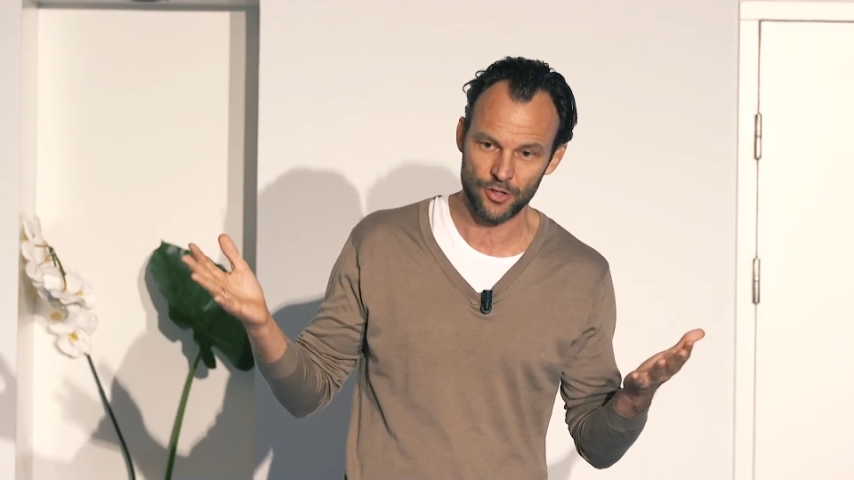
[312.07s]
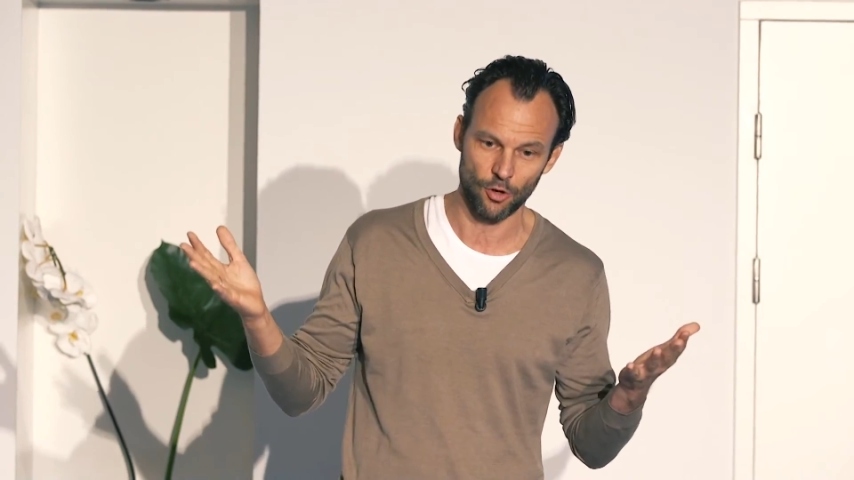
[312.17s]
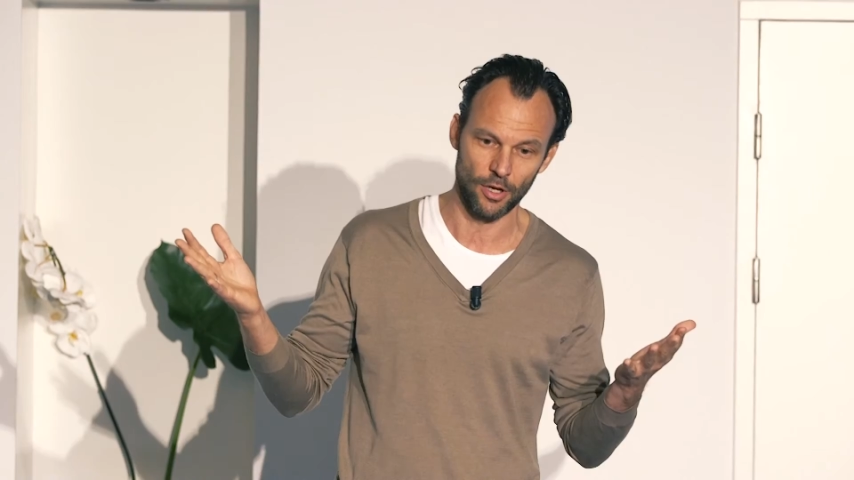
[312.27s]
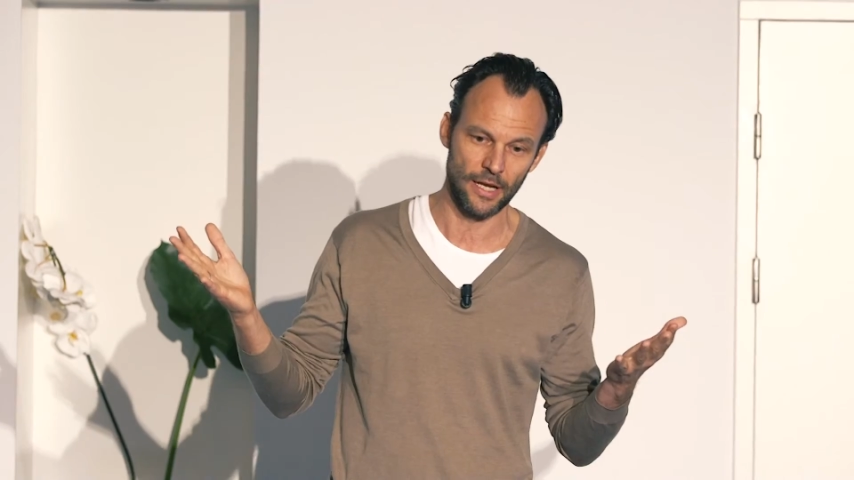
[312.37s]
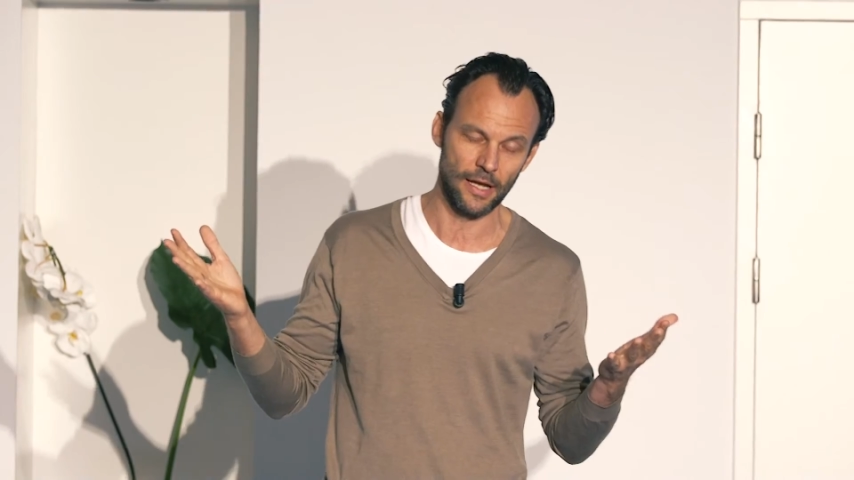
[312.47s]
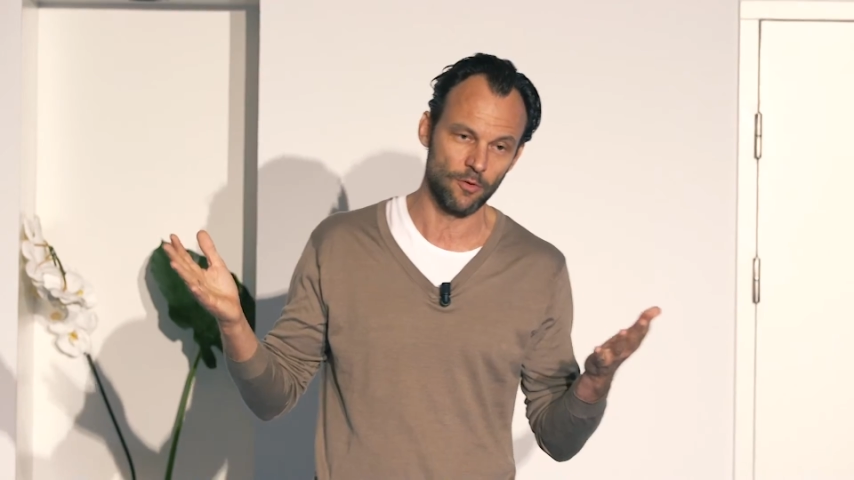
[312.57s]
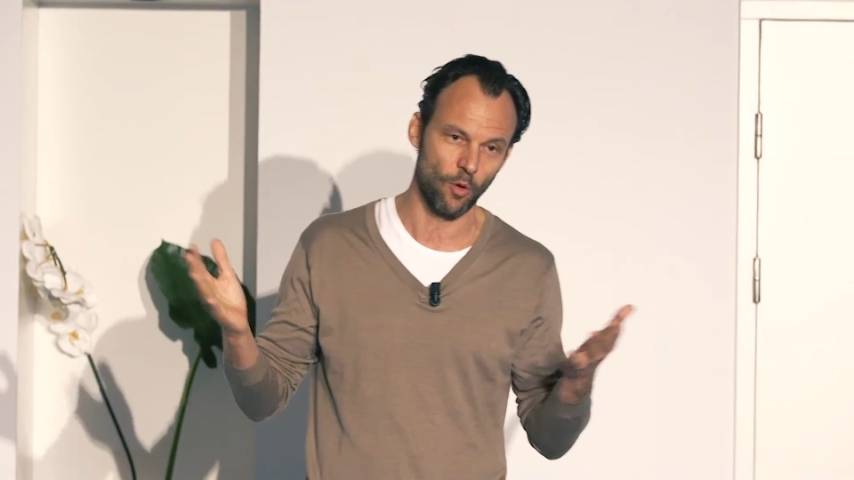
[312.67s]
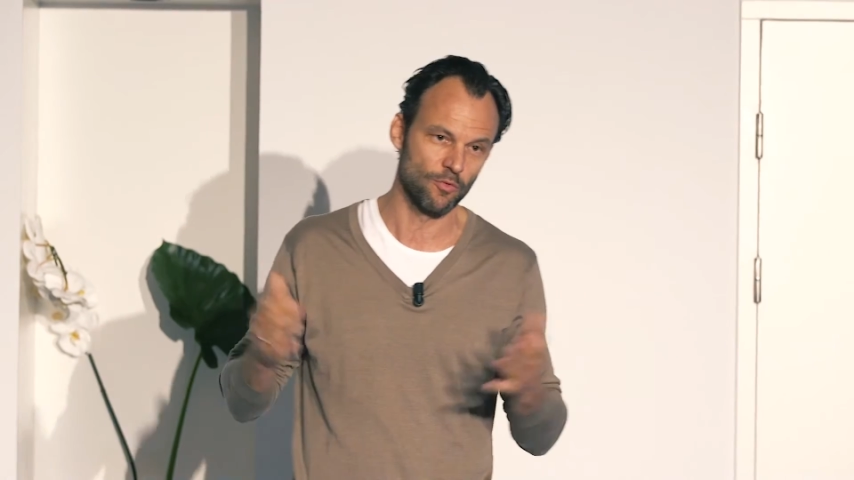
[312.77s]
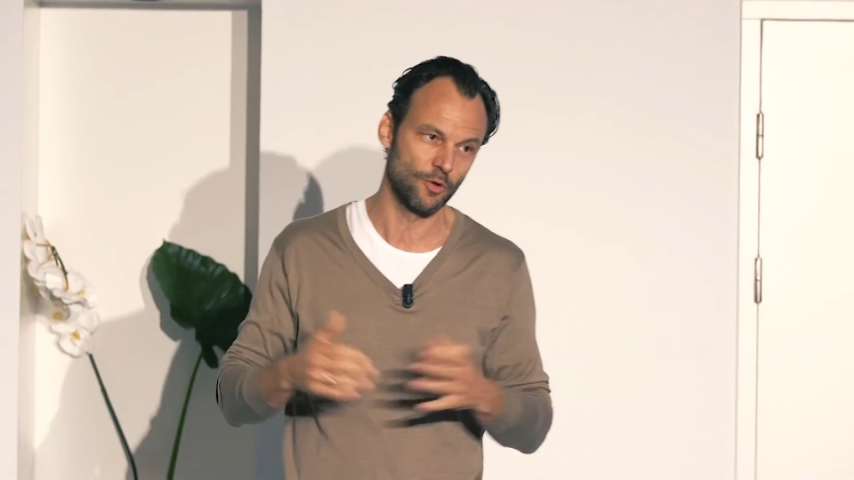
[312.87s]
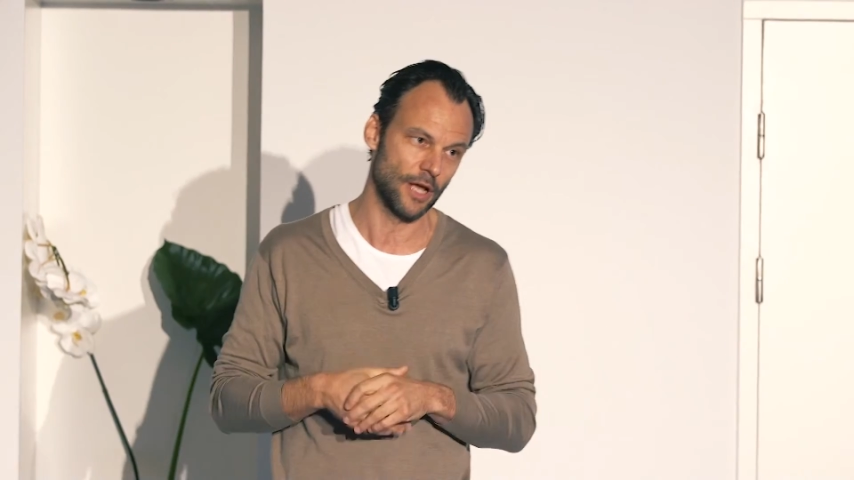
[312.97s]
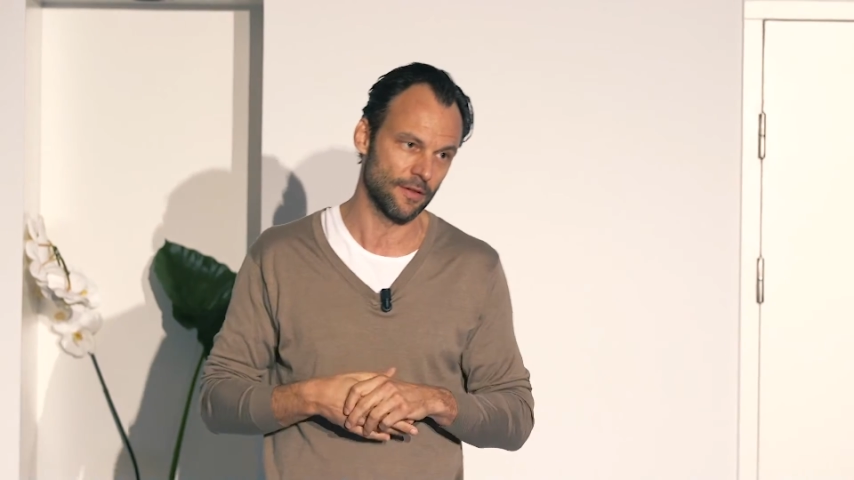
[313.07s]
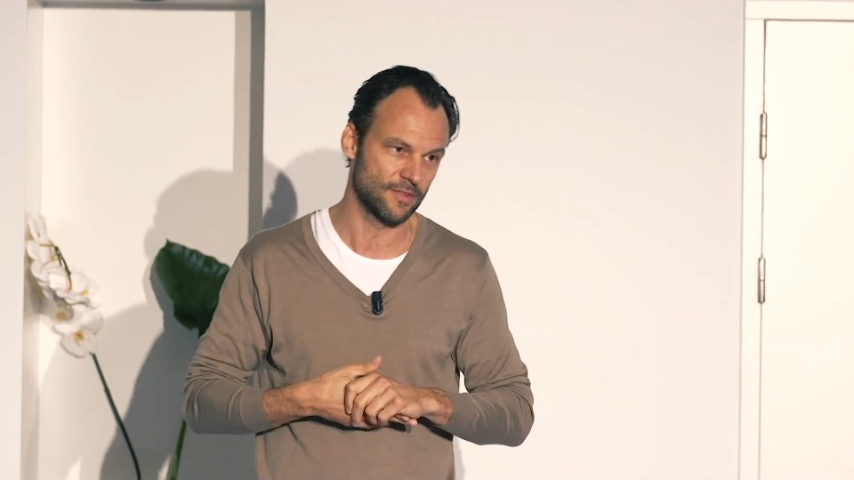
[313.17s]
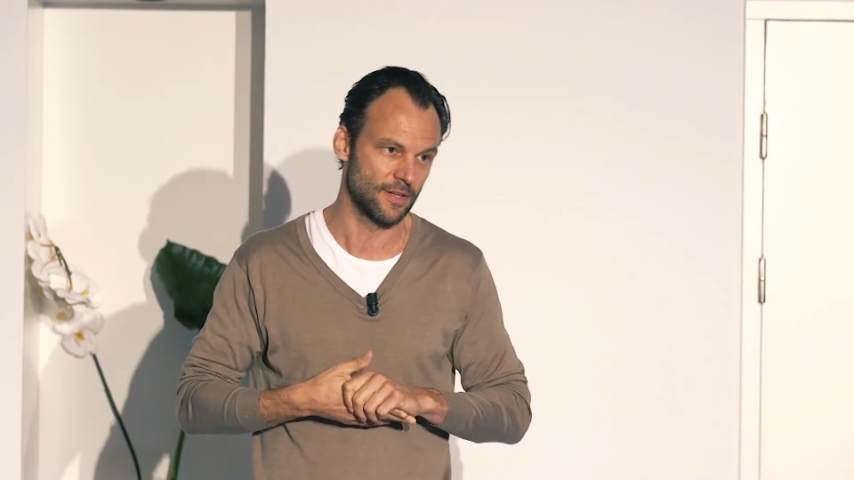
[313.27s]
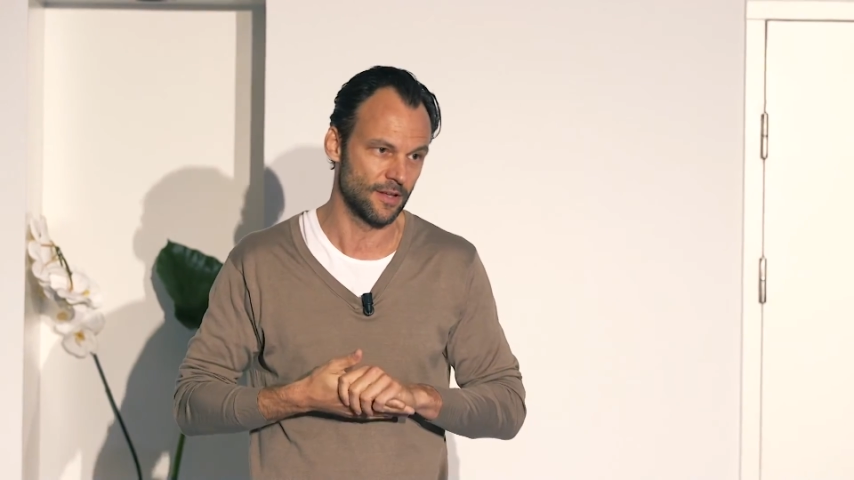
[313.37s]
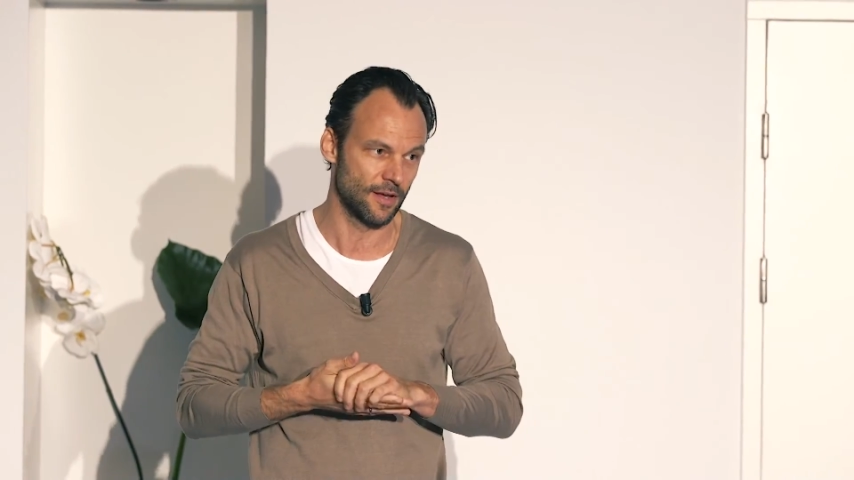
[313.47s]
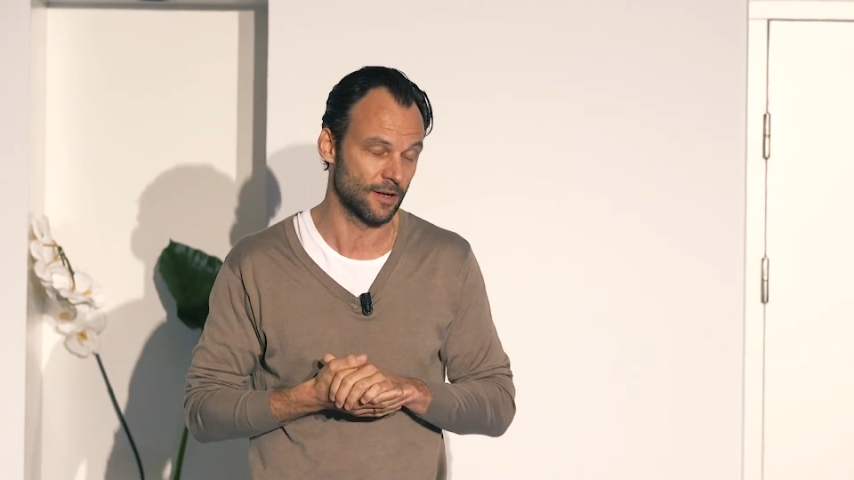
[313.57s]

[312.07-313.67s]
journey and hopefully until the